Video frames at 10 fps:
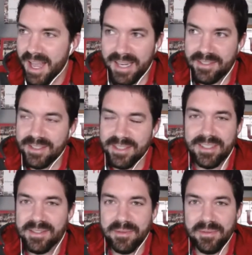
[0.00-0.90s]
And it just
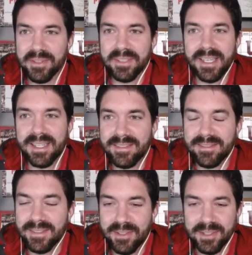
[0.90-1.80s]
doesn't feel
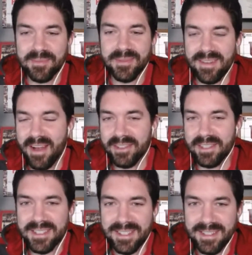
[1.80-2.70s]
like the Christmas
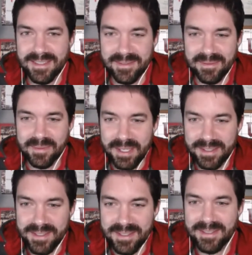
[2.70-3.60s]
holiday season when
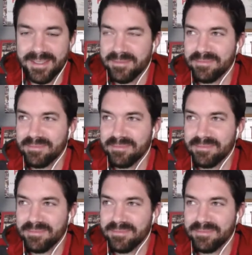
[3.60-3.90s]
it's